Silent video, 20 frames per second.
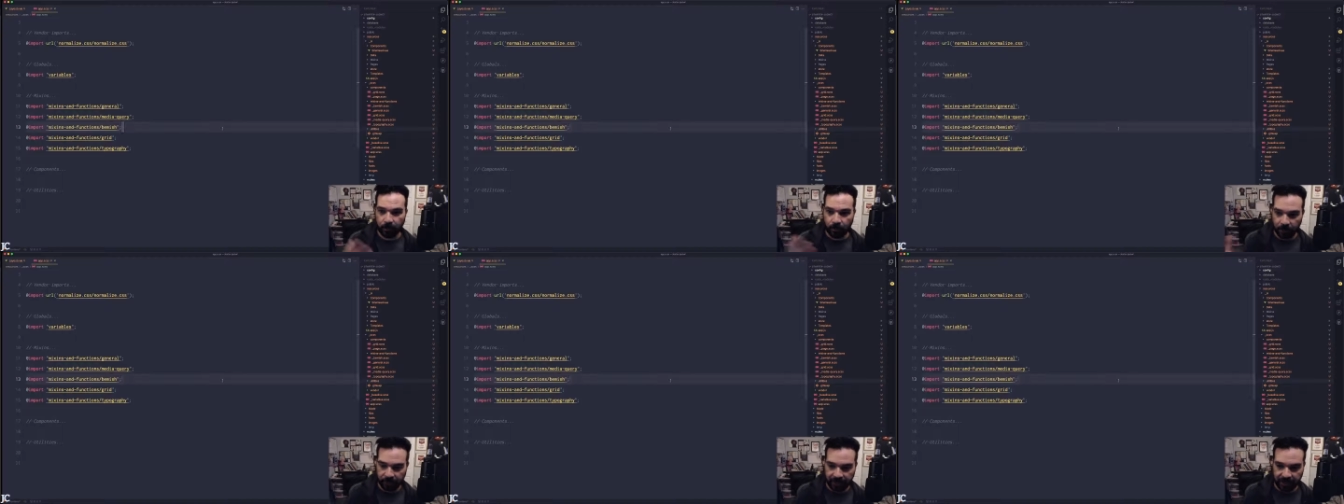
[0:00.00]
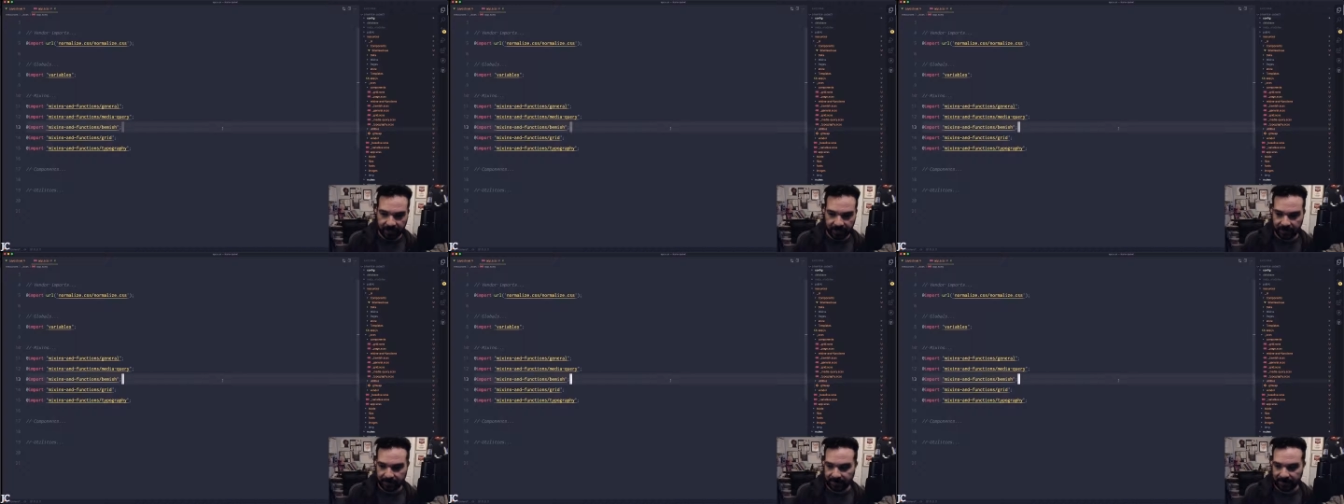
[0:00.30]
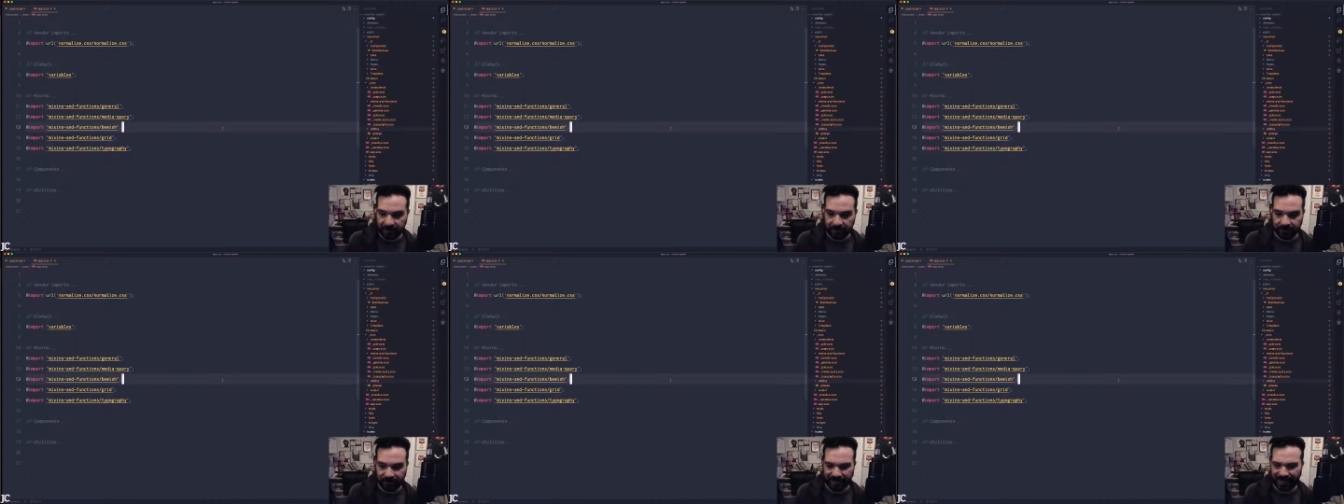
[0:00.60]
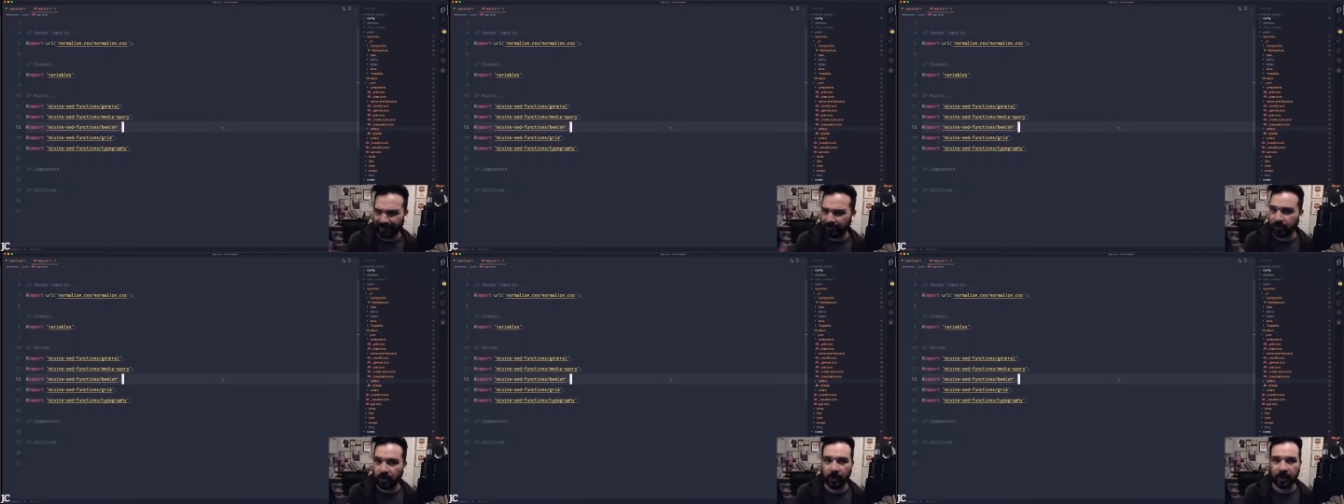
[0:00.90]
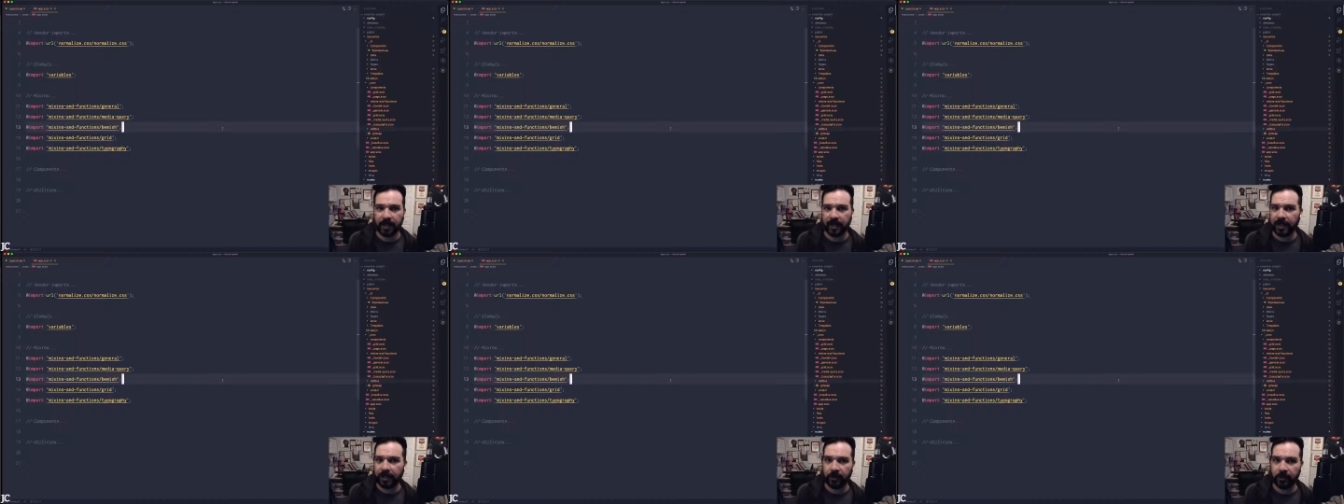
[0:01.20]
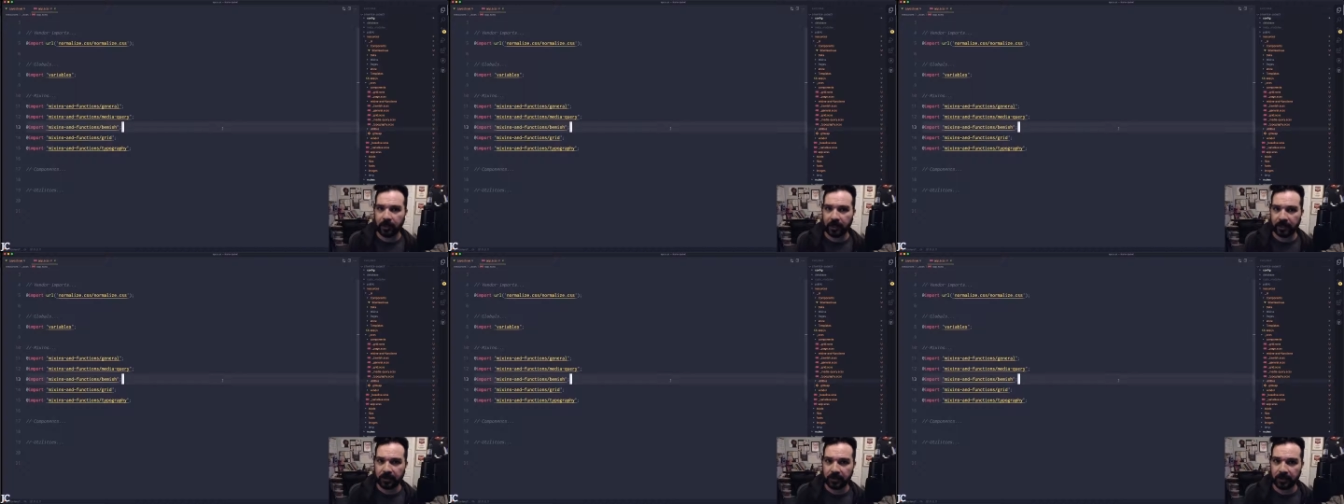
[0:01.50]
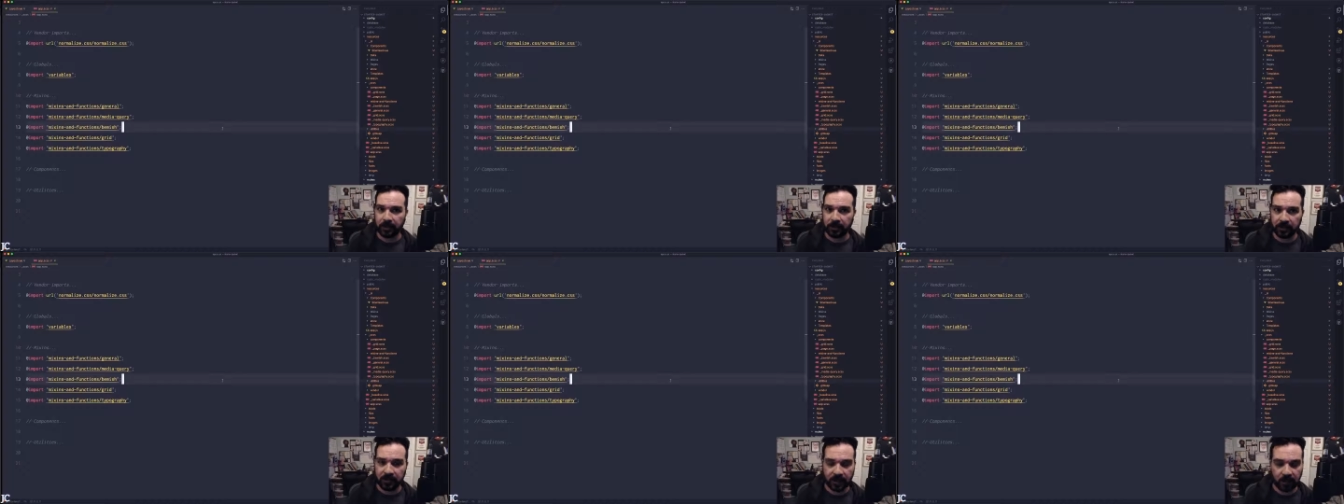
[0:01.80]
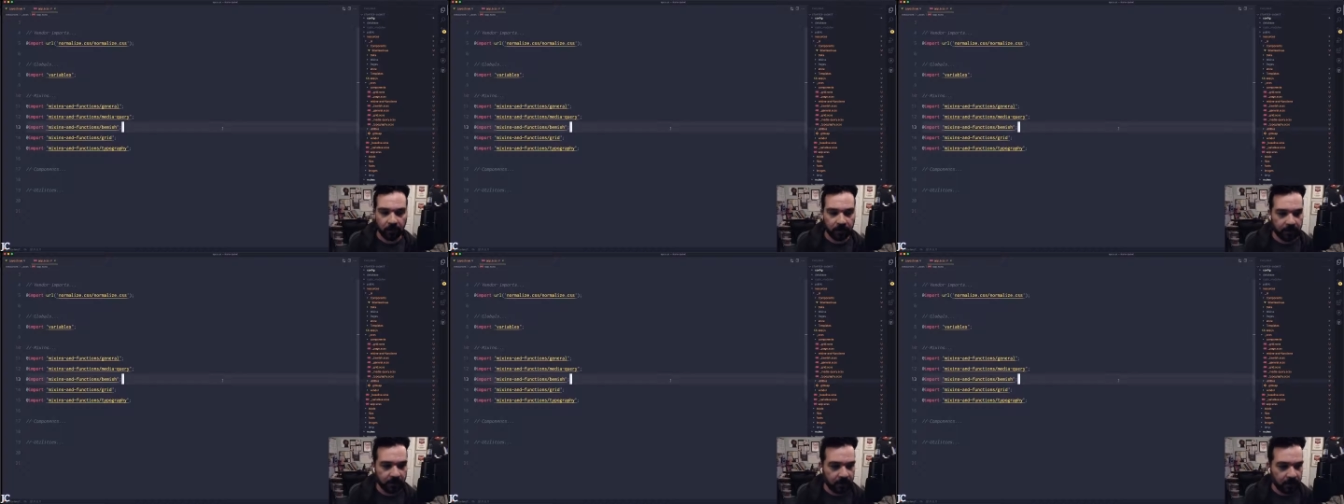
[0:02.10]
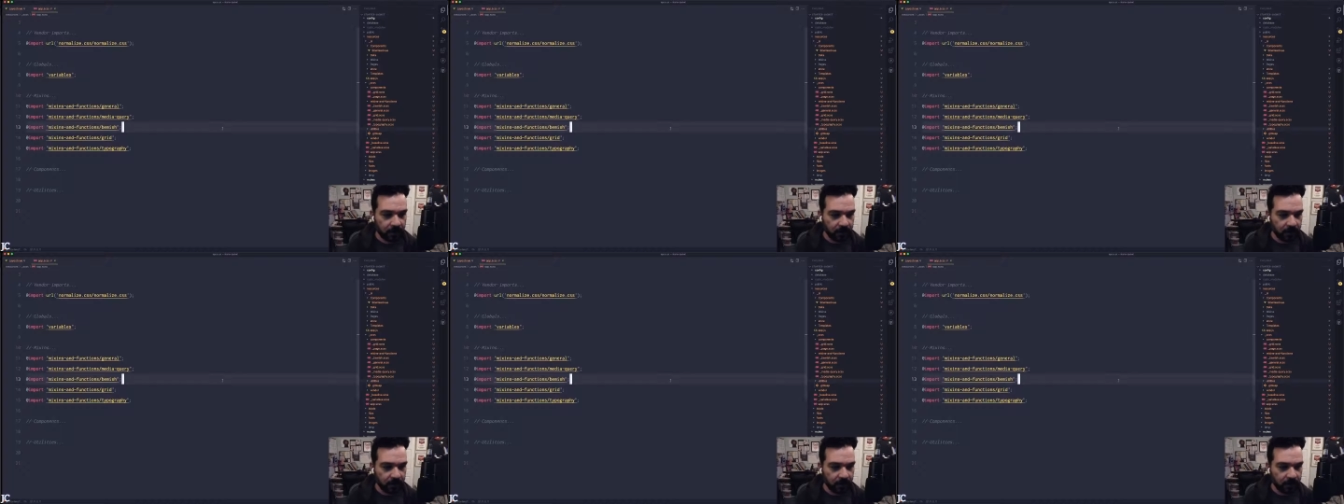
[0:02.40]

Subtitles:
Put that inside of, I have no idea how you actually use Tailwind.